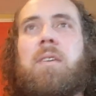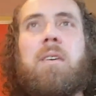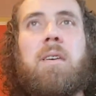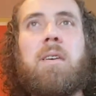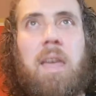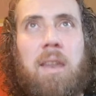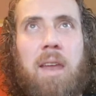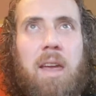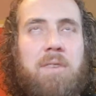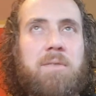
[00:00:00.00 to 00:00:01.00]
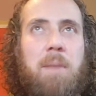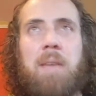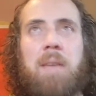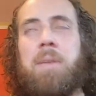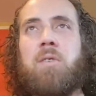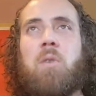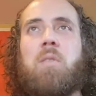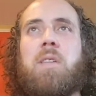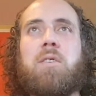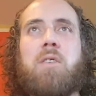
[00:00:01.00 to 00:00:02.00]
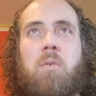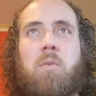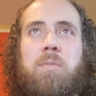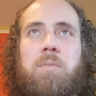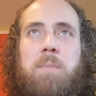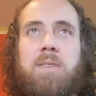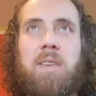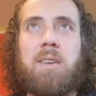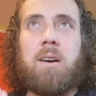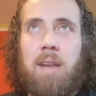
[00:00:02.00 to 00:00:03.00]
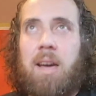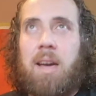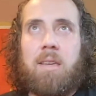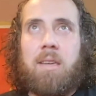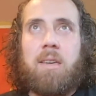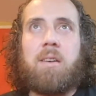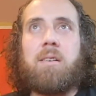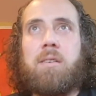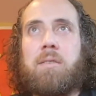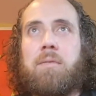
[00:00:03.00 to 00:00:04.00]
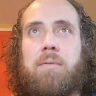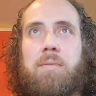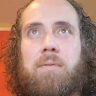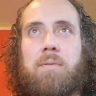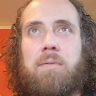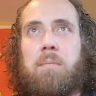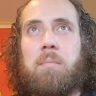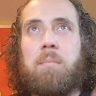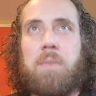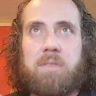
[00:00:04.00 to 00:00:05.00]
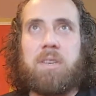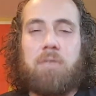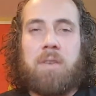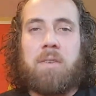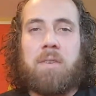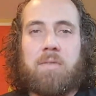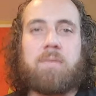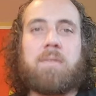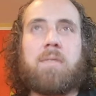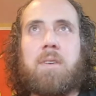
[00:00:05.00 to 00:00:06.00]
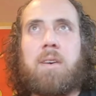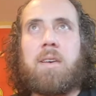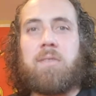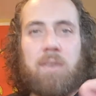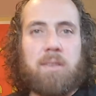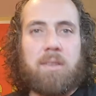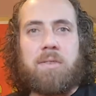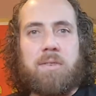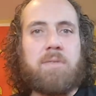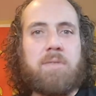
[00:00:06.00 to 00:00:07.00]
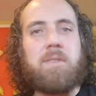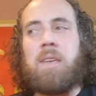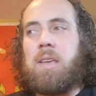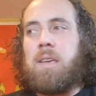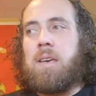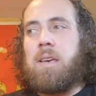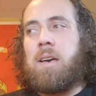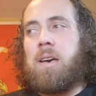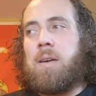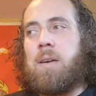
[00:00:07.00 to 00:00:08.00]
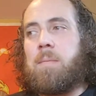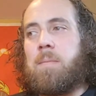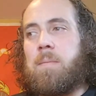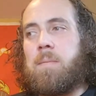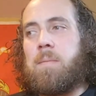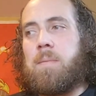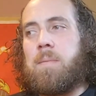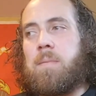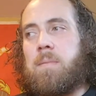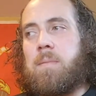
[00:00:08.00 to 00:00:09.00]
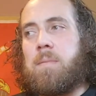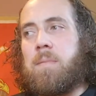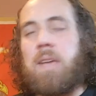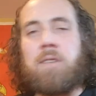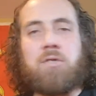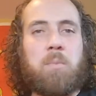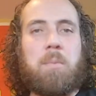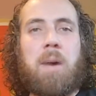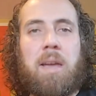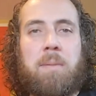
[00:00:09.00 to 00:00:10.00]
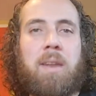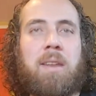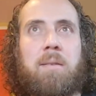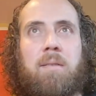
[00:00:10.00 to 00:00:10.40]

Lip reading: Again, guys, my opinion only, you're going to be seeing a lot of mysterious sicknesses. Again, just my opinion.